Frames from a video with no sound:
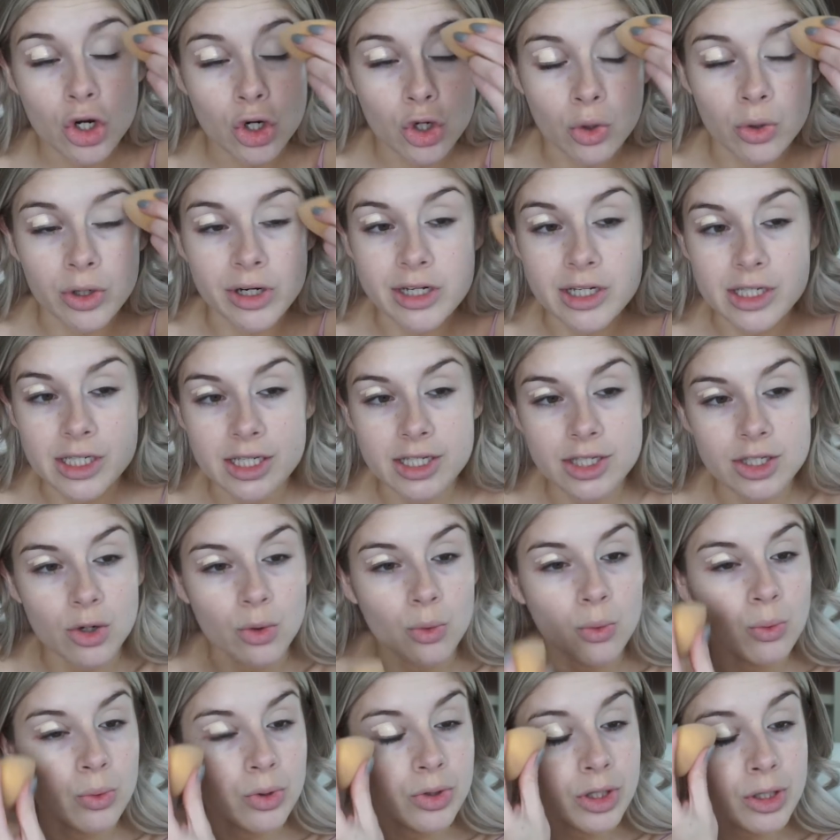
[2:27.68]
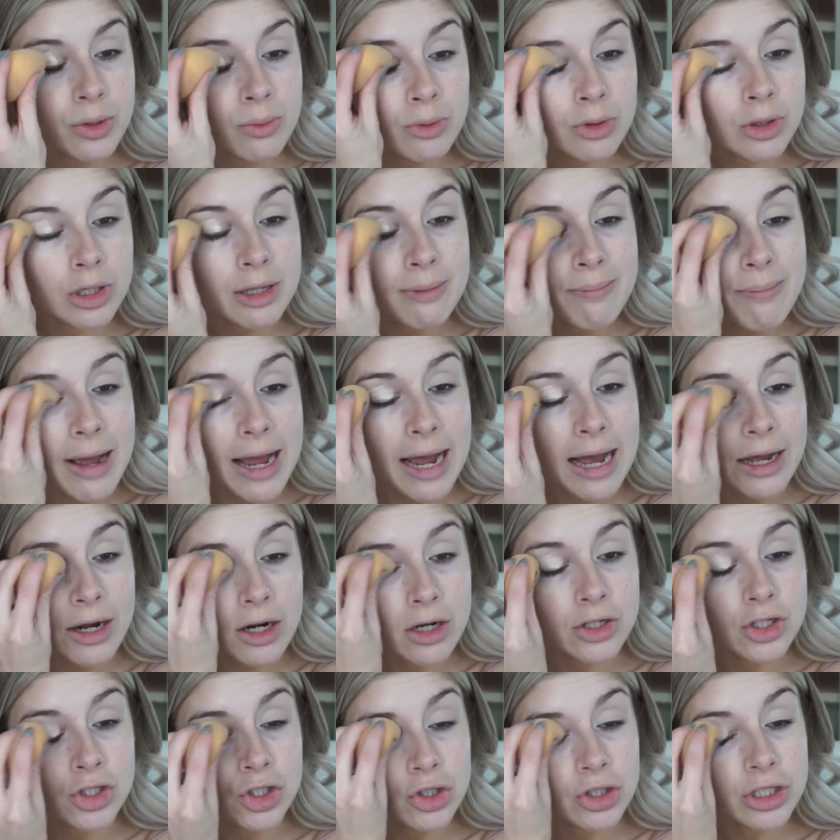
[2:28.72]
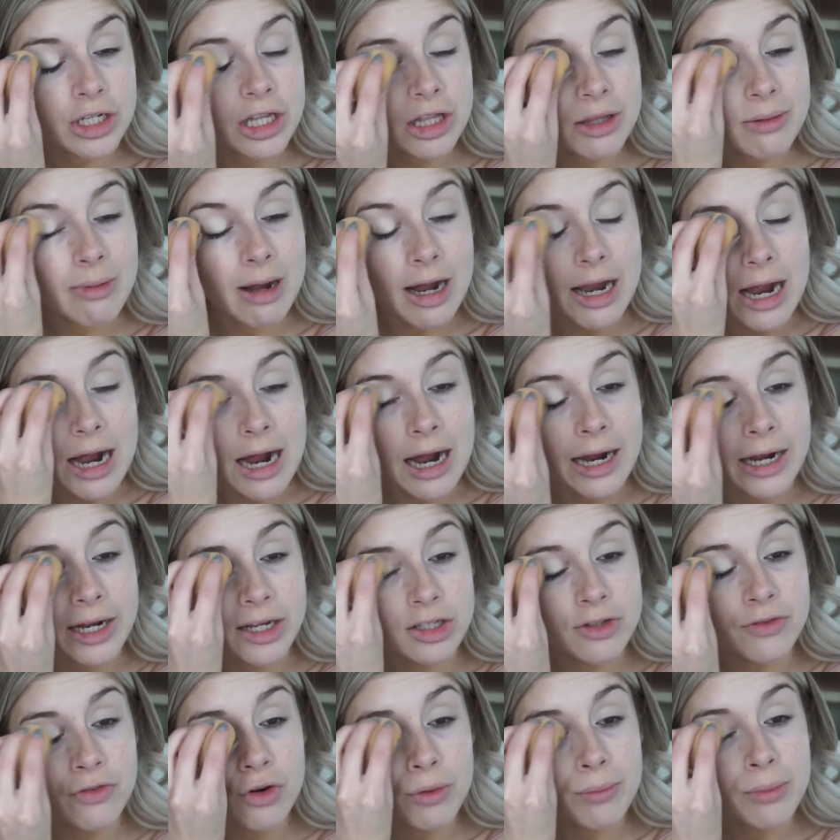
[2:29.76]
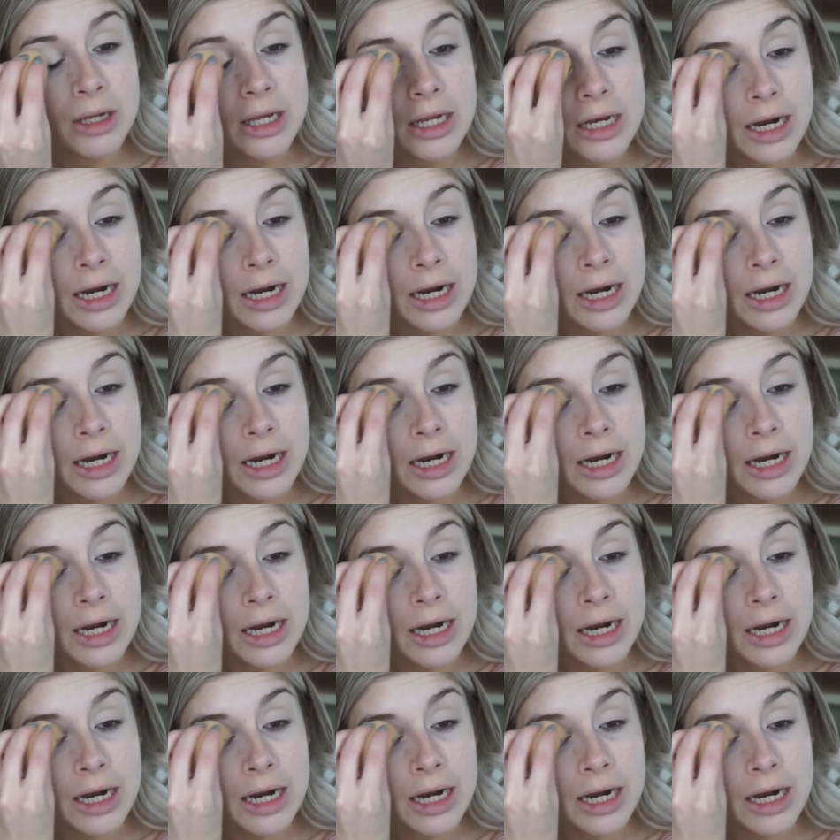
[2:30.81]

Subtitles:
creases really, really bad underneath my eyes for me,